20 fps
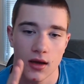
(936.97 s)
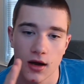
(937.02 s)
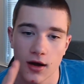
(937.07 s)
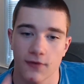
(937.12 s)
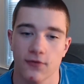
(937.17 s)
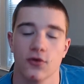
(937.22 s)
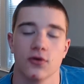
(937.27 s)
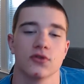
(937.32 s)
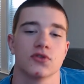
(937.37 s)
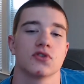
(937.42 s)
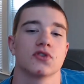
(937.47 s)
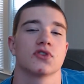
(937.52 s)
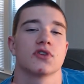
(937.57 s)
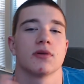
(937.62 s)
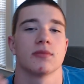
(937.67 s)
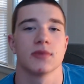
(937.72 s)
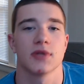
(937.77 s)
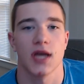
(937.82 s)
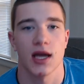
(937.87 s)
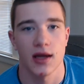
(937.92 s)
Of course, there's
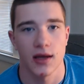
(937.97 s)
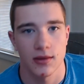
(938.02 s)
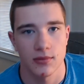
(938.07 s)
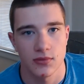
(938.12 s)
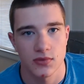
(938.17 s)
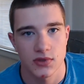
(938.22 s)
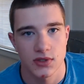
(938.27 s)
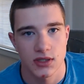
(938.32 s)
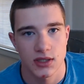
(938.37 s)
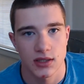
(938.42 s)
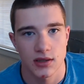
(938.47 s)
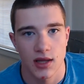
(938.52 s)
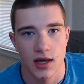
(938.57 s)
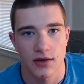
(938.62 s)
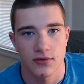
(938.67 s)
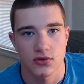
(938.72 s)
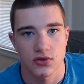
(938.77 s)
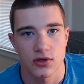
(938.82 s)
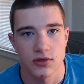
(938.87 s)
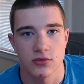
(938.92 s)
sometimes in
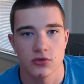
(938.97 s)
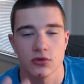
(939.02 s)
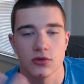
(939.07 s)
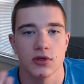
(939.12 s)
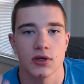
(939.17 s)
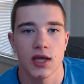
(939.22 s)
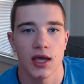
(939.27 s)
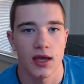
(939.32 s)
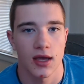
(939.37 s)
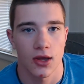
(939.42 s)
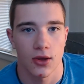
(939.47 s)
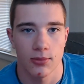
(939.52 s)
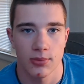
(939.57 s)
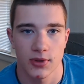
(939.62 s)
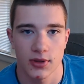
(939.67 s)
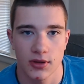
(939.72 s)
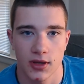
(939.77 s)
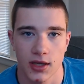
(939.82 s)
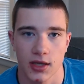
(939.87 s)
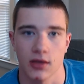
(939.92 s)
live streams where you can't help
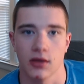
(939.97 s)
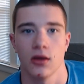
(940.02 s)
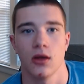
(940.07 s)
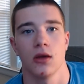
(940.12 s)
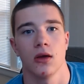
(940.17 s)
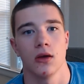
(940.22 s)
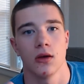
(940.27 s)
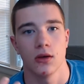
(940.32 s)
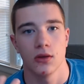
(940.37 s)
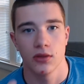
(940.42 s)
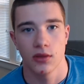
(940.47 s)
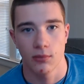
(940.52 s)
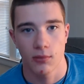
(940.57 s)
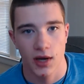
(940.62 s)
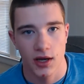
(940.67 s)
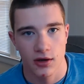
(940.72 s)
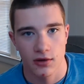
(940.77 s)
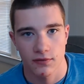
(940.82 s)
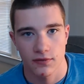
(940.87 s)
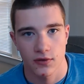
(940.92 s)
it, like the
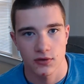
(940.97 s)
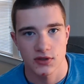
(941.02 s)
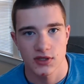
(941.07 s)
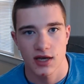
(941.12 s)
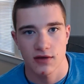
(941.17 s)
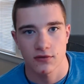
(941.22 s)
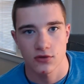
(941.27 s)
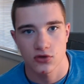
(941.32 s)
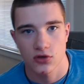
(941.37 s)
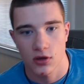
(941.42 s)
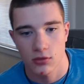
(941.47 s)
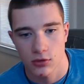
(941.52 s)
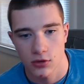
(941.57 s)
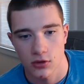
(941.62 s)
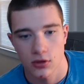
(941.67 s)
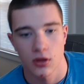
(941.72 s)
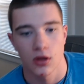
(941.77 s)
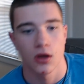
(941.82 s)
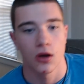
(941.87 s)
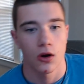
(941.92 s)
microphone's having
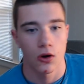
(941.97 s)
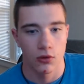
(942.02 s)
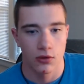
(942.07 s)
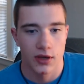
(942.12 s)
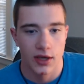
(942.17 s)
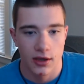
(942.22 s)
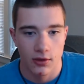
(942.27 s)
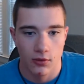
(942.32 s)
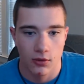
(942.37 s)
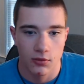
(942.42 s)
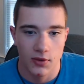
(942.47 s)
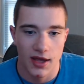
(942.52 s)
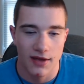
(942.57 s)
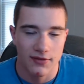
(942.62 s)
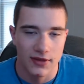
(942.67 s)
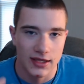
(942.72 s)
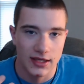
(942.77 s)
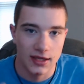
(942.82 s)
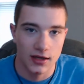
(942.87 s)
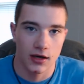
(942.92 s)
trouble. Okay, well, we
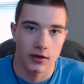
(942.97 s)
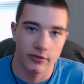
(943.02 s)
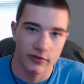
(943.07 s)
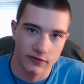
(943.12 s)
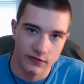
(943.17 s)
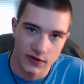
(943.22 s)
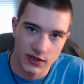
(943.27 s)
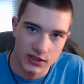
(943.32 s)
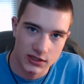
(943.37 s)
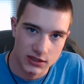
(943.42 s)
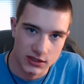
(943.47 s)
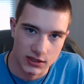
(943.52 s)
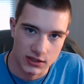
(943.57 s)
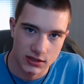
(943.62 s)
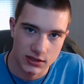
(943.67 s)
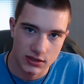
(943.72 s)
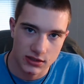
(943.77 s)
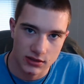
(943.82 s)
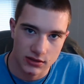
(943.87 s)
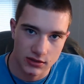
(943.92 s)
have to get up and fix
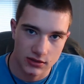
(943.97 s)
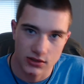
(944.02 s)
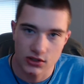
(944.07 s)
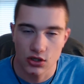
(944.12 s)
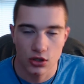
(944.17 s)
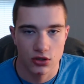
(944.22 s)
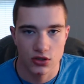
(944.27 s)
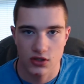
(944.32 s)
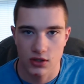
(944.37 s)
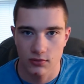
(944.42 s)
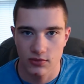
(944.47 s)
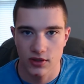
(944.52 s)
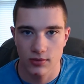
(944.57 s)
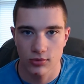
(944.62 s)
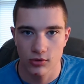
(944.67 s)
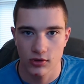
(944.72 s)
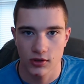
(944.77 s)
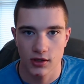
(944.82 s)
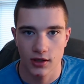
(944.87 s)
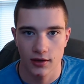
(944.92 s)
this. Sure, some
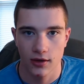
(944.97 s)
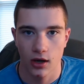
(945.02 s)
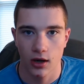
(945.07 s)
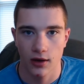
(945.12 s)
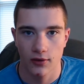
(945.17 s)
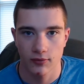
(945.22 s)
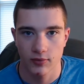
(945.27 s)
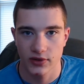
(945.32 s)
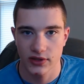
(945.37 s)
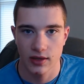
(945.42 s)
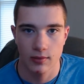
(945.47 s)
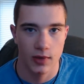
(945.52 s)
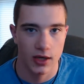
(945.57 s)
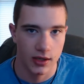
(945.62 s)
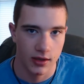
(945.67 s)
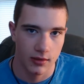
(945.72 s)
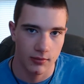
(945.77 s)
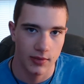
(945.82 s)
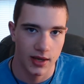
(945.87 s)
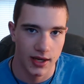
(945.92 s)
people will click off, but they
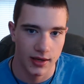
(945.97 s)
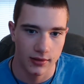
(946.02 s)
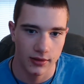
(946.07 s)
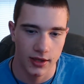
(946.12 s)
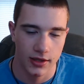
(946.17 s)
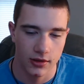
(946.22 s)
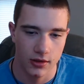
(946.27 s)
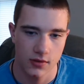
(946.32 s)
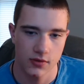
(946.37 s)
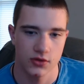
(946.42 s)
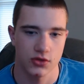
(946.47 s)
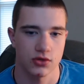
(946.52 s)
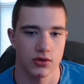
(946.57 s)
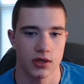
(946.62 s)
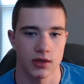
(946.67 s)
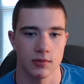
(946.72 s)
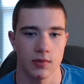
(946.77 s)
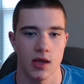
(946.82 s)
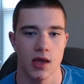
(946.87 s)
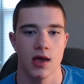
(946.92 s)
might come back later in the
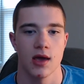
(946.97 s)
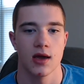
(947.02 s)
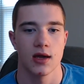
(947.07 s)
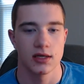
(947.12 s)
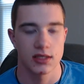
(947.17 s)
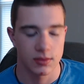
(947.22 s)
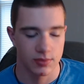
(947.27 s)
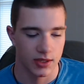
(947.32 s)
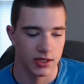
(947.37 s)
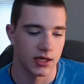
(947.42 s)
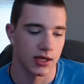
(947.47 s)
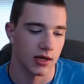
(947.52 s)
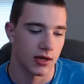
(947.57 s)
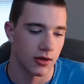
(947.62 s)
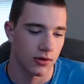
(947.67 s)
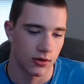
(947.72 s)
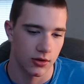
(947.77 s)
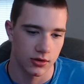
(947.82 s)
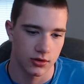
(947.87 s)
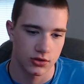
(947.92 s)
stream, depending on
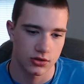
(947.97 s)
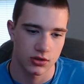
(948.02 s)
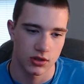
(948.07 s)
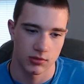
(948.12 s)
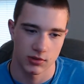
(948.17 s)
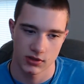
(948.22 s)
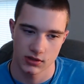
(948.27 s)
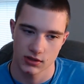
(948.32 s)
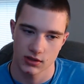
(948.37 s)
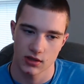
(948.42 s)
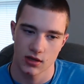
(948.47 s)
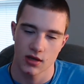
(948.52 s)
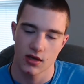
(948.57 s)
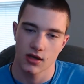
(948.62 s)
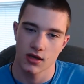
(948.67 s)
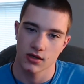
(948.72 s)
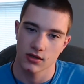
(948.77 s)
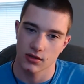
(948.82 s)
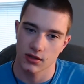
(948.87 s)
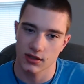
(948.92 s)
how long your stream is.
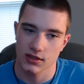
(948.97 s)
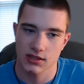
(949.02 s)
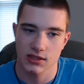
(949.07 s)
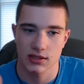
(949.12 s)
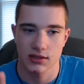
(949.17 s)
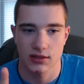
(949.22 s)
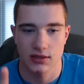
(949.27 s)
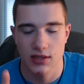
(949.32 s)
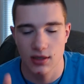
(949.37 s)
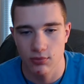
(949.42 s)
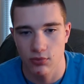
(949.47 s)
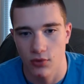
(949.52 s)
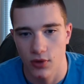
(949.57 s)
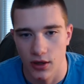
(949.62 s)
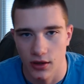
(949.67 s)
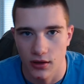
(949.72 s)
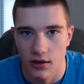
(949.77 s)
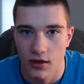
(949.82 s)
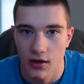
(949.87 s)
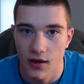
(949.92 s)
So that's tip
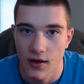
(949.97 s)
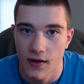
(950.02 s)
1.